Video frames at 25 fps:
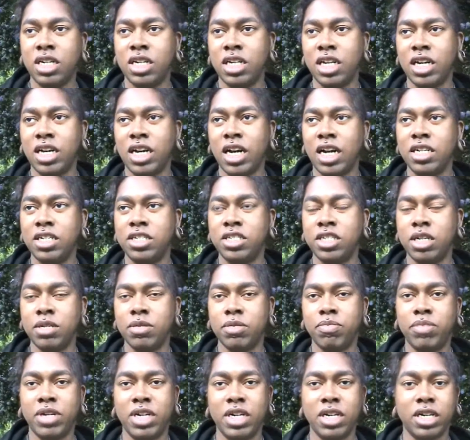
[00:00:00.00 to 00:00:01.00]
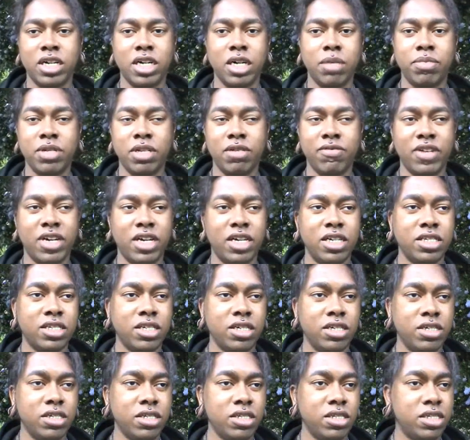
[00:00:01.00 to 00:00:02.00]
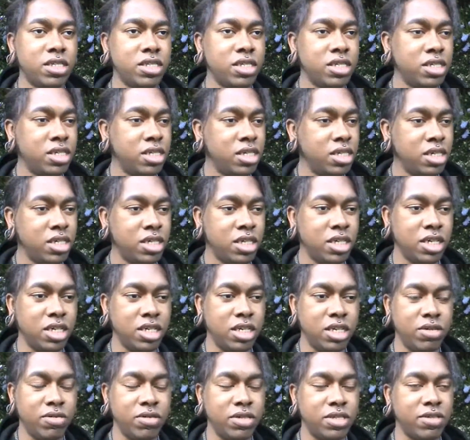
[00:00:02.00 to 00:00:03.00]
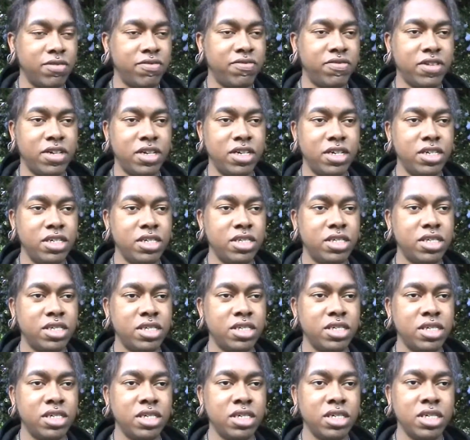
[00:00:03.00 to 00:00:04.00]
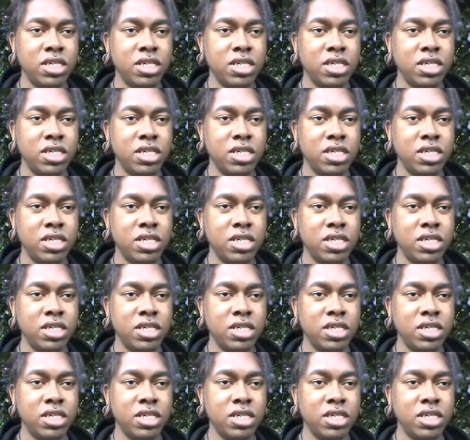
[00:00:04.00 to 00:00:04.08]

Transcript: and I got jumped by a couple of assholes, and there was a fight,